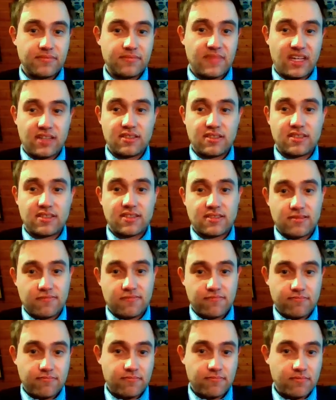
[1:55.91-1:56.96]
There's
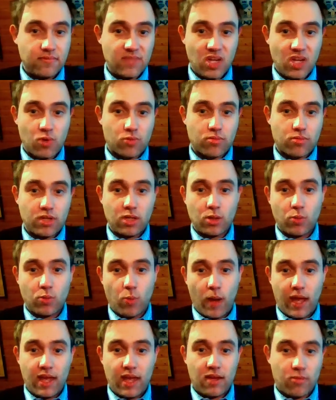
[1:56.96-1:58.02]
no real
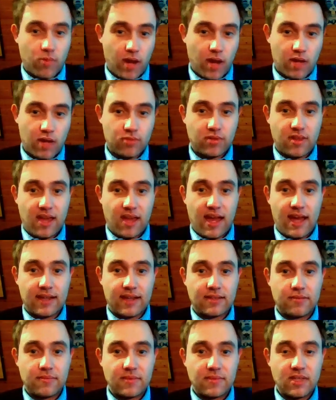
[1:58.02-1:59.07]
way around that.
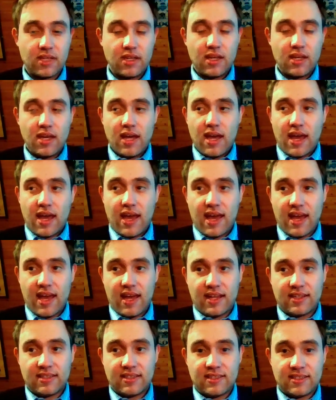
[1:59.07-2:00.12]

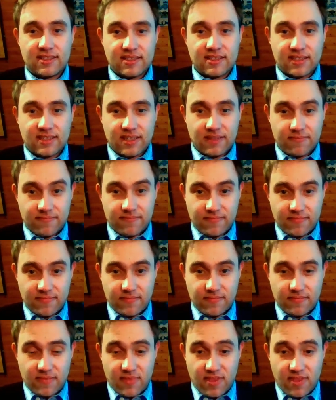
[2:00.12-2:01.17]
And
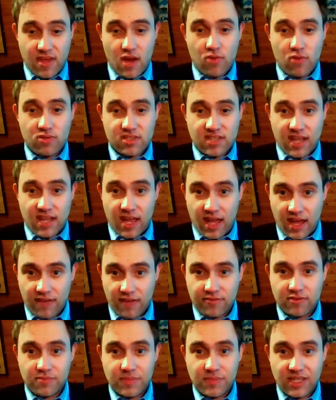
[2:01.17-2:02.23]
those
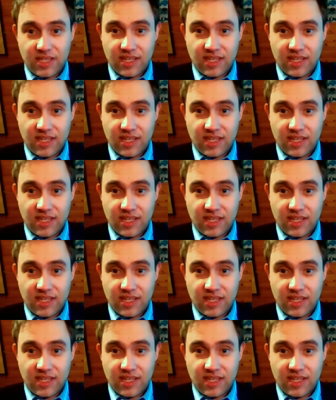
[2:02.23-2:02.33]
have to be